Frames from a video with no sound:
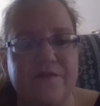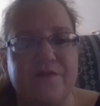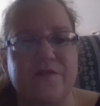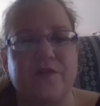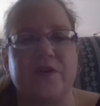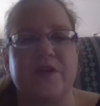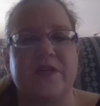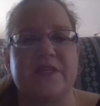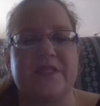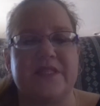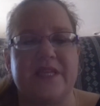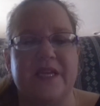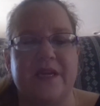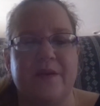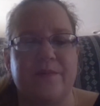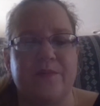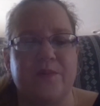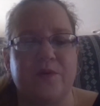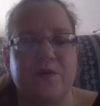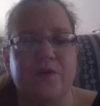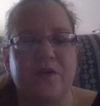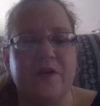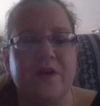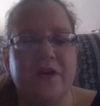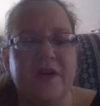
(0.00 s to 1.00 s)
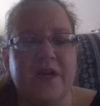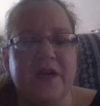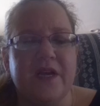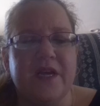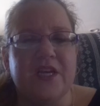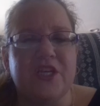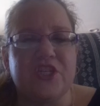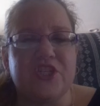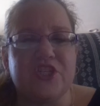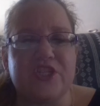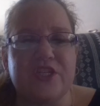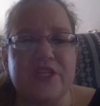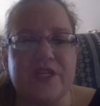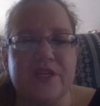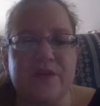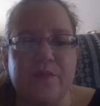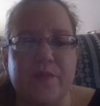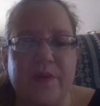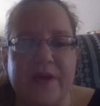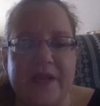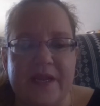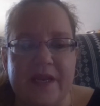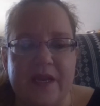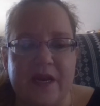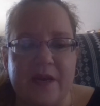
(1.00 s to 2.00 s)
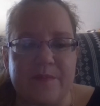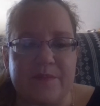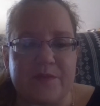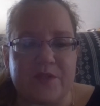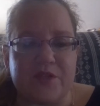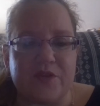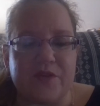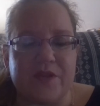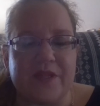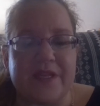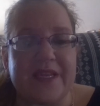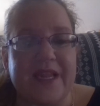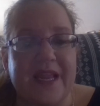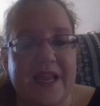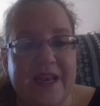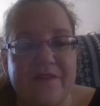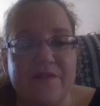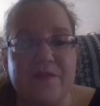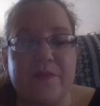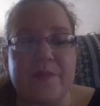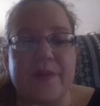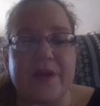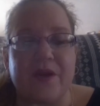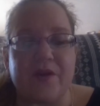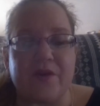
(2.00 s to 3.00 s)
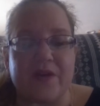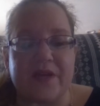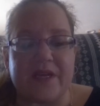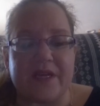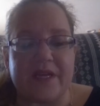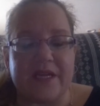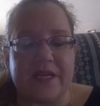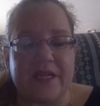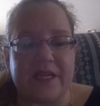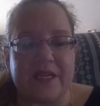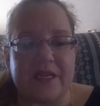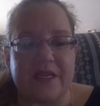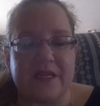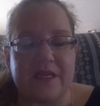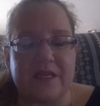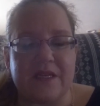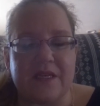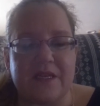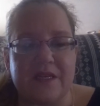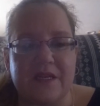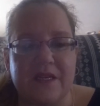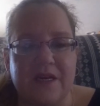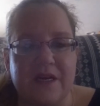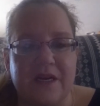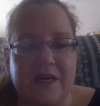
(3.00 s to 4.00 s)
For example, she went up to the Native American